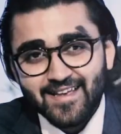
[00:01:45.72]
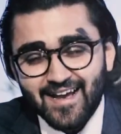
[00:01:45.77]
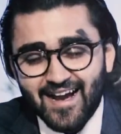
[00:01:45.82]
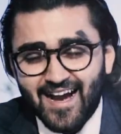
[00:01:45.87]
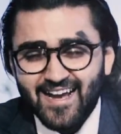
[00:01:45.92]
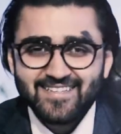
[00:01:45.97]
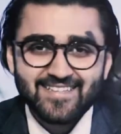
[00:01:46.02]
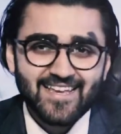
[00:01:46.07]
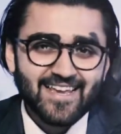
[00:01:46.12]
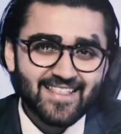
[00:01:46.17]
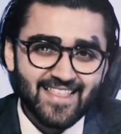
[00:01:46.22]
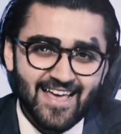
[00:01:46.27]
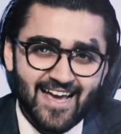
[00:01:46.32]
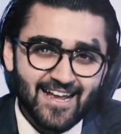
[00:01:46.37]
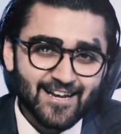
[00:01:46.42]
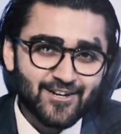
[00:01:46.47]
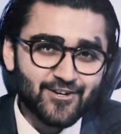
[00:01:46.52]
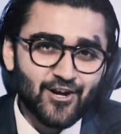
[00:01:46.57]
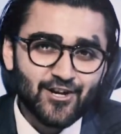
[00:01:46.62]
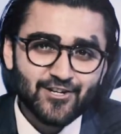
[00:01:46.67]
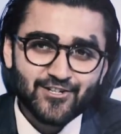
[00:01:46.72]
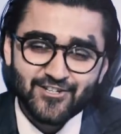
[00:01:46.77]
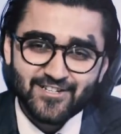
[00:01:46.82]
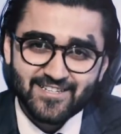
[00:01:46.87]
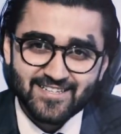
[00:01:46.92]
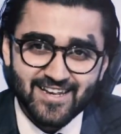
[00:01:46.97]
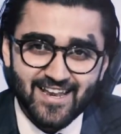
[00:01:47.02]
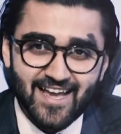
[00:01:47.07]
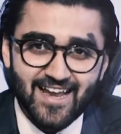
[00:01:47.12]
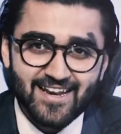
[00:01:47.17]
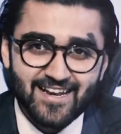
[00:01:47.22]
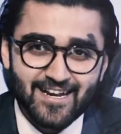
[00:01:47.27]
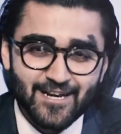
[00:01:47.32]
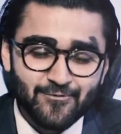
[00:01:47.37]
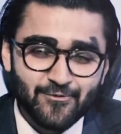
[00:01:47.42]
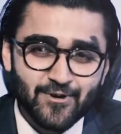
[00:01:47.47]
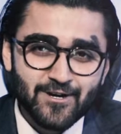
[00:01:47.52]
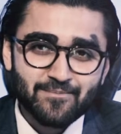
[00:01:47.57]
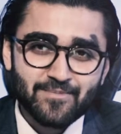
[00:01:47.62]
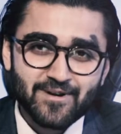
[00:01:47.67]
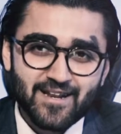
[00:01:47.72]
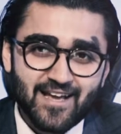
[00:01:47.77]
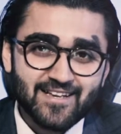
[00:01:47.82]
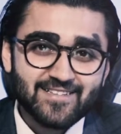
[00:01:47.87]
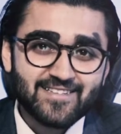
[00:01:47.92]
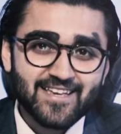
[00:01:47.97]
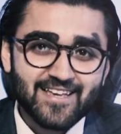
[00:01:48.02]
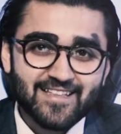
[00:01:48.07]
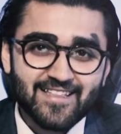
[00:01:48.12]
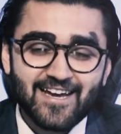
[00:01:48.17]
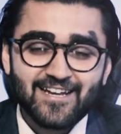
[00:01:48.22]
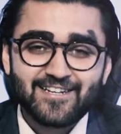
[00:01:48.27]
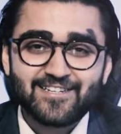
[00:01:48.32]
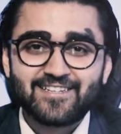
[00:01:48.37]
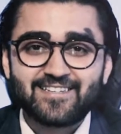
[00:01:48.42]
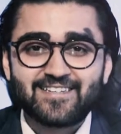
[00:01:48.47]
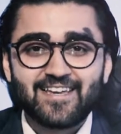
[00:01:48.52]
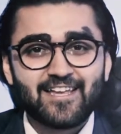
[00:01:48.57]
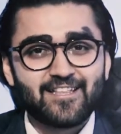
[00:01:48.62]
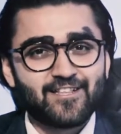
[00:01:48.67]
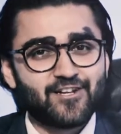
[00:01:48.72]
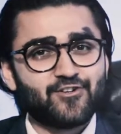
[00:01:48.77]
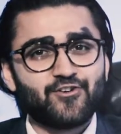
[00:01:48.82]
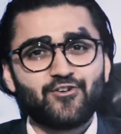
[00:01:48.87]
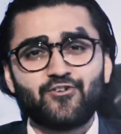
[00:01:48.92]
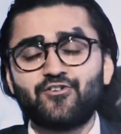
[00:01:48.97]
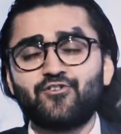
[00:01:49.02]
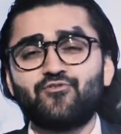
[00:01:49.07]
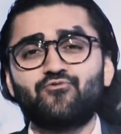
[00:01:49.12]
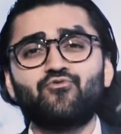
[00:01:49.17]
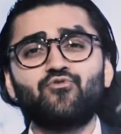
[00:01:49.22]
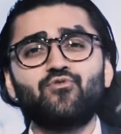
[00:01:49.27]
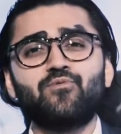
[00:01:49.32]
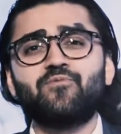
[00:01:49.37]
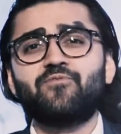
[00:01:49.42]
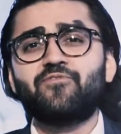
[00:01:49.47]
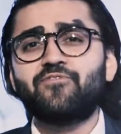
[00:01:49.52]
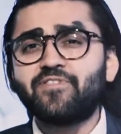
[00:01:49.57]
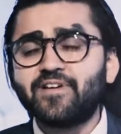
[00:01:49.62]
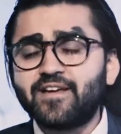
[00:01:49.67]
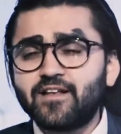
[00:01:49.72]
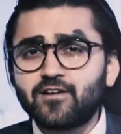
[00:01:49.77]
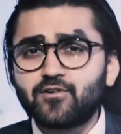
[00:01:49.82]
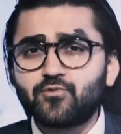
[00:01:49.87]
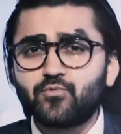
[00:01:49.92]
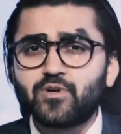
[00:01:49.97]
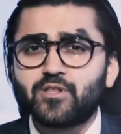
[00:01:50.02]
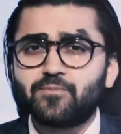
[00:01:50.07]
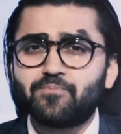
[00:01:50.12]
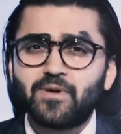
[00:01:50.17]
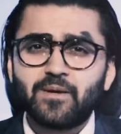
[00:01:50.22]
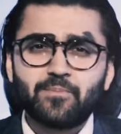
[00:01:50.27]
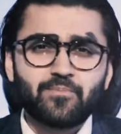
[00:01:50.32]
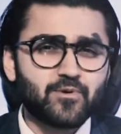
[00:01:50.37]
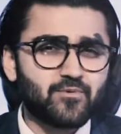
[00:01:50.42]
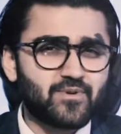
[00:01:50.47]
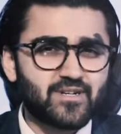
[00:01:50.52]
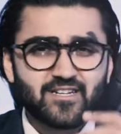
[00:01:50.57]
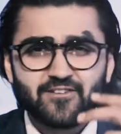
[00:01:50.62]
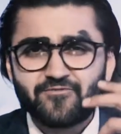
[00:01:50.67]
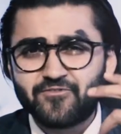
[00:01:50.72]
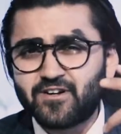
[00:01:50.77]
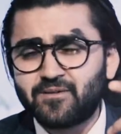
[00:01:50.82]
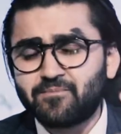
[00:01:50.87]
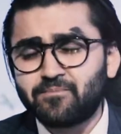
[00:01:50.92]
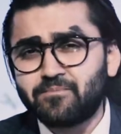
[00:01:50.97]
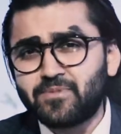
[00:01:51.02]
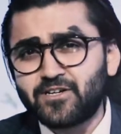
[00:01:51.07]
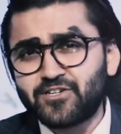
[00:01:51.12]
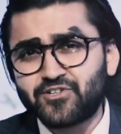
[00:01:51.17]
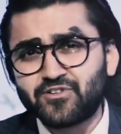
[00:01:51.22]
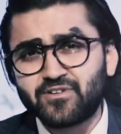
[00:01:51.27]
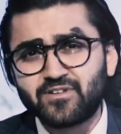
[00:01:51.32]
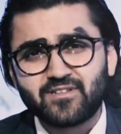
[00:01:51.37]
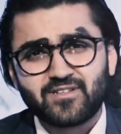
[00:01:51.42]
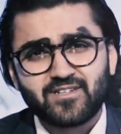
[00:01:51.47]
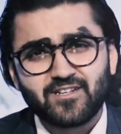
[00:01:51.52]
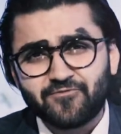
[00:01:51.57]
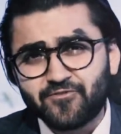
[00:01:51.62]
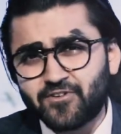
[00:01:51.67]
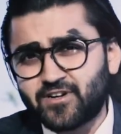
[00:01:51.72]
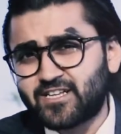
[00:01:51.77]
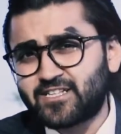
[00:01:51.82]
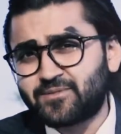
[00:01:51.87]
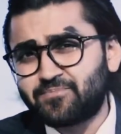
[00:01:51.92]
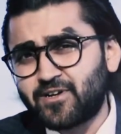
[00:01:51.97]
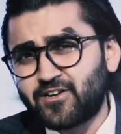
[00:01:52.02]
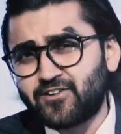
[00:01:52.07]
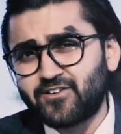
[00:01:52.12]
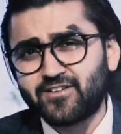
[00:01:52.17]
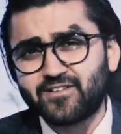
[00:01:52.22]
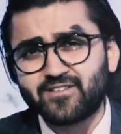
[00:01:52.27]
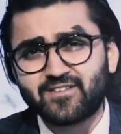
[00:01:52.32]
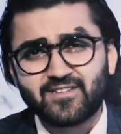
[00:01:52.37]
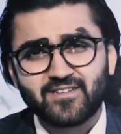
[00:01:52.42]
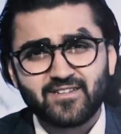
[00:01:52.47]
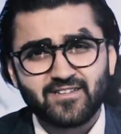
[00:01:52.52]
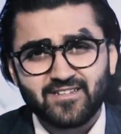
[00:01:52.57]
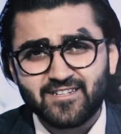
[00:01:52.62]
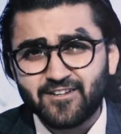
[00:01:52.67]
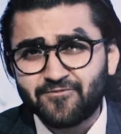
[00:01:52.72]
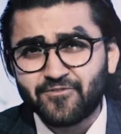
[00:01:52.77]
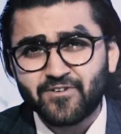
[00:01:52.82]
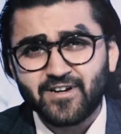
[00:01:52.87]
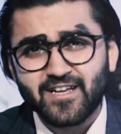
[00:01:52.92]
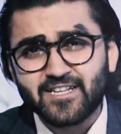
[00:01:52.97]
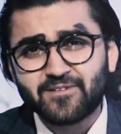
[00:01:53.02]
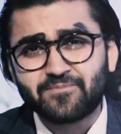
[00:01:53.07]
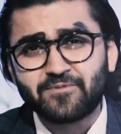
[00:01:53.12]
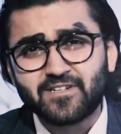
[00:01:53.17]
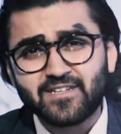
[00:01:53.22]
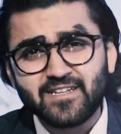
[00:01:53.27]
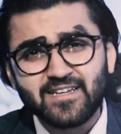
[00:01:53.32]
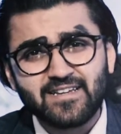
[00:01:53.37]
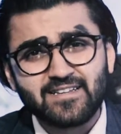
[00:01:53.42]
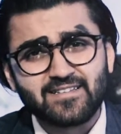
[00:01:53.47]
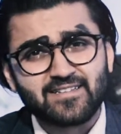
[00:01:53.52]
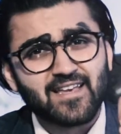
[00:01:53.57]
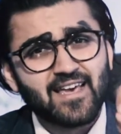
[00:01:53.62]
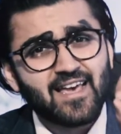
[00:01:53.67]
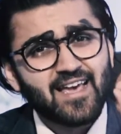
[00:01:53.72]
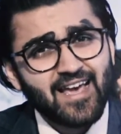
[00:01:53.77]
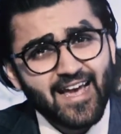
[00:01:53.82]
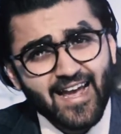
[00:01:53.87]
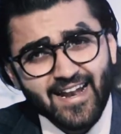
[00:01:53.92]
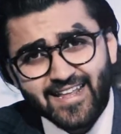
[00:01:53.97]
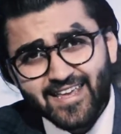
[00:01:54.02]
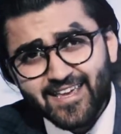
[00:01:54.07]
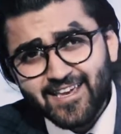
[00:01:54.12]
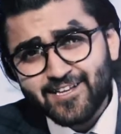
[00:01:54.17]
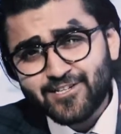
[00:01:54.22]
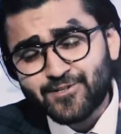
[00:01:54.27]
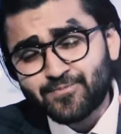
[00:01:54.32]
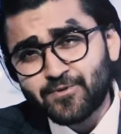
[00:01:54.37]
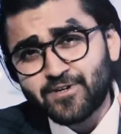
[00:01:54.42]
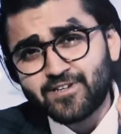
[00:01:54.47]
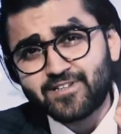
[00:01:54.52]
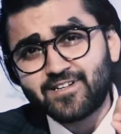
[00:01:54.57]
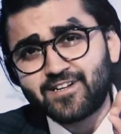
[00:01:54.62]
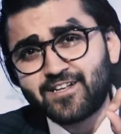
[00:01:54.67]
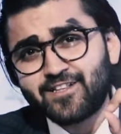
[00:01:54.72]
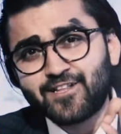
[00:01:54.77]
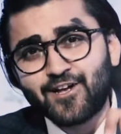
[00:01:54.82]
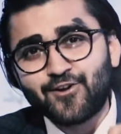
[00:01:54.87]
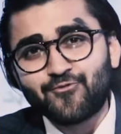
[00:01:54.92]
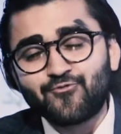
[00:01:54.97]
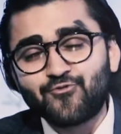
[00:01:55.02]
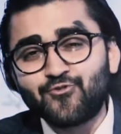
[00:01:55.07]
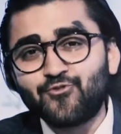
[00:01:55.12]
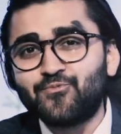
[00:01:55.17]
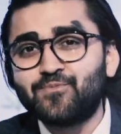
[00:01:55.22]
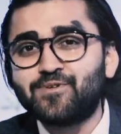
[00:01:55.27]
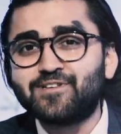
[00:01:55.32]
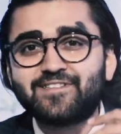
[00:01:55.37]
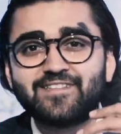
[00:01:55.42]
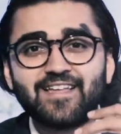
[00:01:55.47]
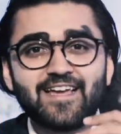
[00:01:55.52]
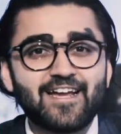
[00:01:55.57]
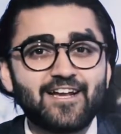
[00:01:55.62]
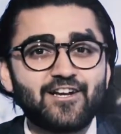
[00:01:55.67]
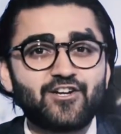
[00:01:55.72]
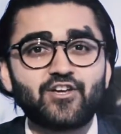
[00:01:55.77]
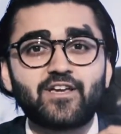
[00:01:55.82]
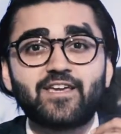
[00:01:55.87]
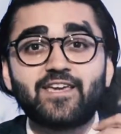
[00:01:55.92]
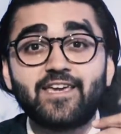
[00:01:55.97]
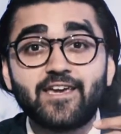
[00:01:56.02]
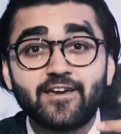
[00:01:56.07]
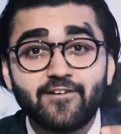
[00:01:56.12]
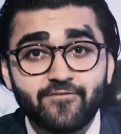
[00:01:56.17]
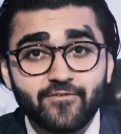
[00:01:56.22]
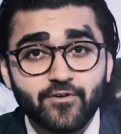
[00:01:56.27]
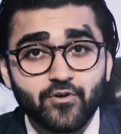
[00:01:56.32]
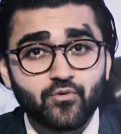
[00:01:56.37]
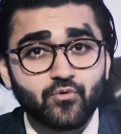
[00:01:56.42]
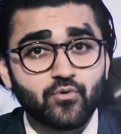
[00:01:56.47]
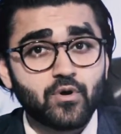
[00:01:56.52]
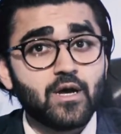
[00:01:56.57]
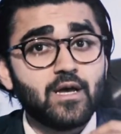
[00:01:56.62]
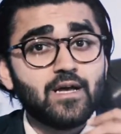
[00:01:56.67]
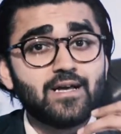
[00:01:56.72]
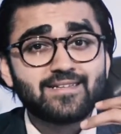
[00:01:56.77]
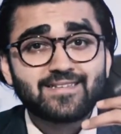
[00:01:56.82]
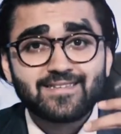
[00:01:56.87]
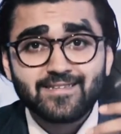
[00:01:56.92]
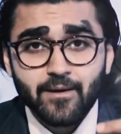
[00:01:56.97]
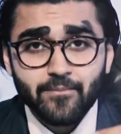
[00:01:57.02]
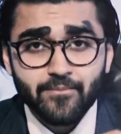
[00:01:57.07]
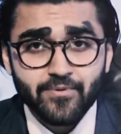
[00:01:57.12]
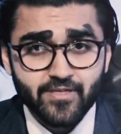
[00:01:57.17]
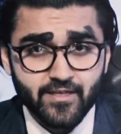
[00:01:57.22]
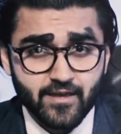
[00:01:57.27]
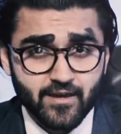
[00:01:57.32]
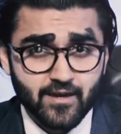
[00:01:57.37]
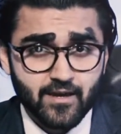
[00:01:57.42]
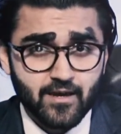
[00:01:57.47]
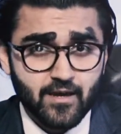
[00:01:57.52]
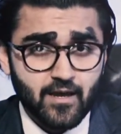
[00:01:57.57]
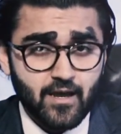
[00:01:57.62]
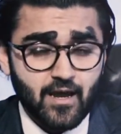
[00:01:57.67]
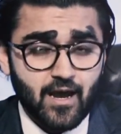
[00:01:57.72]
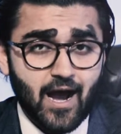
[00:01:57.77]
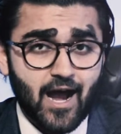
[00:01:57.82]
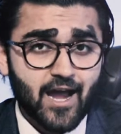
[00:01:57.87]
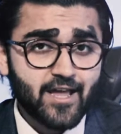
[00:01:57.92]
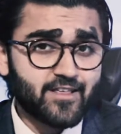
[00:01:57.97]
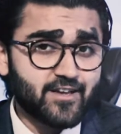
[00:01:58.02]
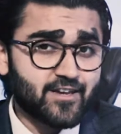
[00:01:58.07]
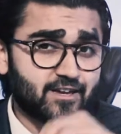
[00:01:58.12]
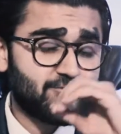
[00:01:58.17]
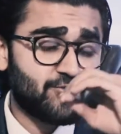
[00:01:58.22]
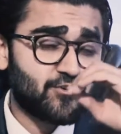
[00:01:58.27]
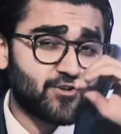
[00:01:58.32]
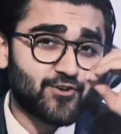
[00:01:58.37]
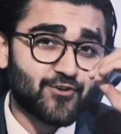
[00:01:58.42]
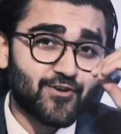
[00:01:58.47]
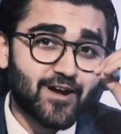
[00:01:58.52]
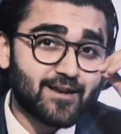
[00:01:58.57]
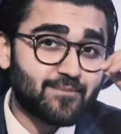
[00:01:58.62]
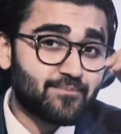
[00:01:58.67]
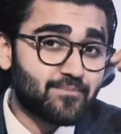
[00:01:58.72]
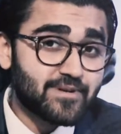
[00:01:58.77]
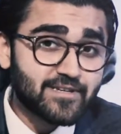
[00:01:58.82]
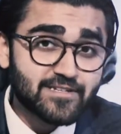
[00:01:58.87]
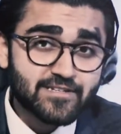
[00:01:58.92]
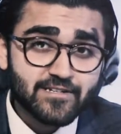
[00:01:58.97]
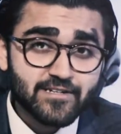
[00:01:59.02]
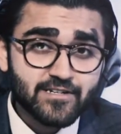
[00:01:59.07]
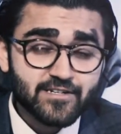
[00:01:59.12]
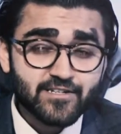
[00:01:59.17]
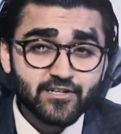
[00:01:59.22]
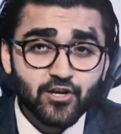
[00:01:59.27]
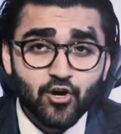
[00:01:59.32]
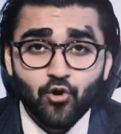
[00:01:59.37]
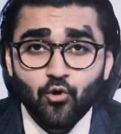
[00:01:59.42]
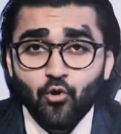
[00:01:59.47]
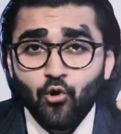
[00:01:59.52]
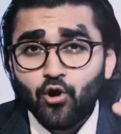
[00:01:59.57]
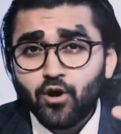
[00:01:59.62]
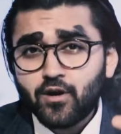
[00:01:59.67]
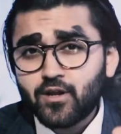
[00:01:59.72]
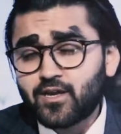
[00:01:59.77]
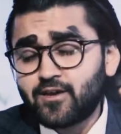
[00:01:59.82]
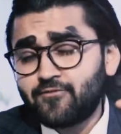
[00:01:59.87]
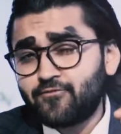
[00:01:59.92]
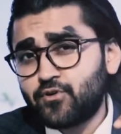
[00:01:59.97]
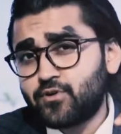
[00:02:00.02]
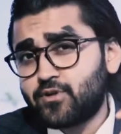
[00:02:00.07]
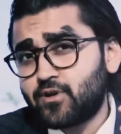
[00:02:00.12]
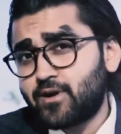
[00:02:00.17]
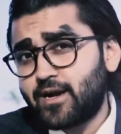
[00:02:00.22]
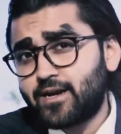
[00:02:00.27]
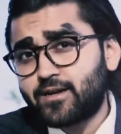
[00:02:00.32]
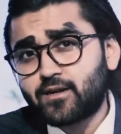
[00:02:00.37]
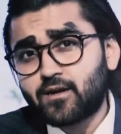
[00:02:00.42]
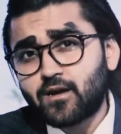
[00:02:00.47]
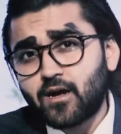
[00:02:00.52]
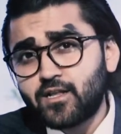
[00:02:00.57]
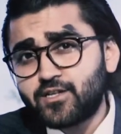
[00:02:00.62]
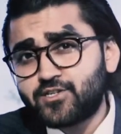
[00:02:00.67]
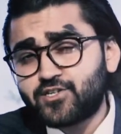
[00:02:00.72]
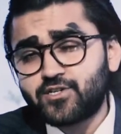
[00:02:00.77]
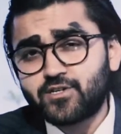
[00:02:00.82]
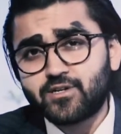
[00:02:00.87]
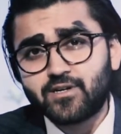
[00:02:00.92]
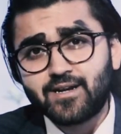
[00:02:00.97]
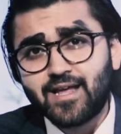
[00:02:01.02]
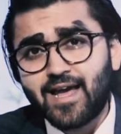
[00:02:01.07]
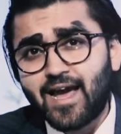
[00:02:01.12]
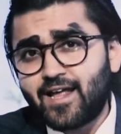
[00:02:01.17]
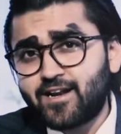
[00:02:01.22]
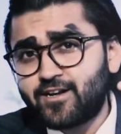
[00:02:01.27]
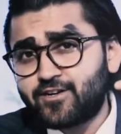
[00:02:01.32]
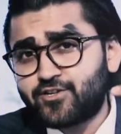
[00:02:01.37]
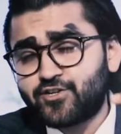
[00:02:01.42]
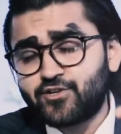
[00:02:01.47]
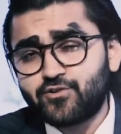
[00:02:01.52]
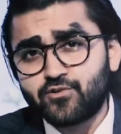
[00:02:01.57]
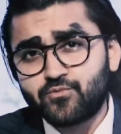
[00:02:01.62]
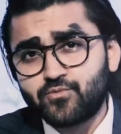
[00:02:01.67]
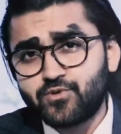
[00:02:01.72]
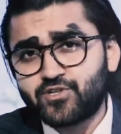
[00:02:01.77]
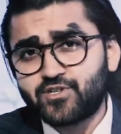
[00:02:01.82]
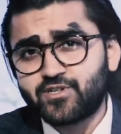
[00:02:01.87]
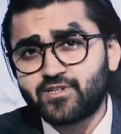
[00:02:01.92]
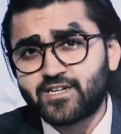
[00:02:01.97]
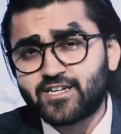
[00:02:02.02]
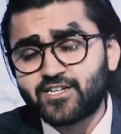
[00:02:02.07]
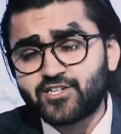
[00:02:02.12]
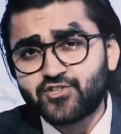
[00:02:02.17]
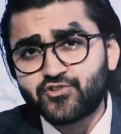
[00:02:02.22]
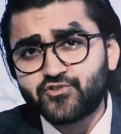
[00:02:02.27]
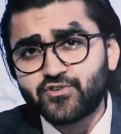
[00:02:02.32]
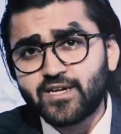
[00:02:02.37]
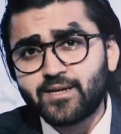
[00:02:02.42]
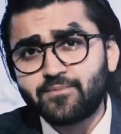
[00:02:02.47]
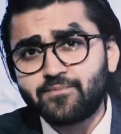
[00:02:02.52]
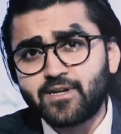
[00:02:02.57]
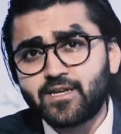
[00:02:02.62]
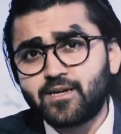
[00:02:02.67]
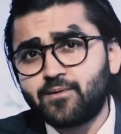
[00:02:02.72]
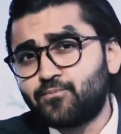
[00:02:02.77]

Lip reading: I say that not to slight anyone, but I say that to say that you're in a room filled with people with different ambitions, different experiences, different expertise, and each person in that room is there to give you something. Either give you the right business or to give you the right culture and attitude, which is extremely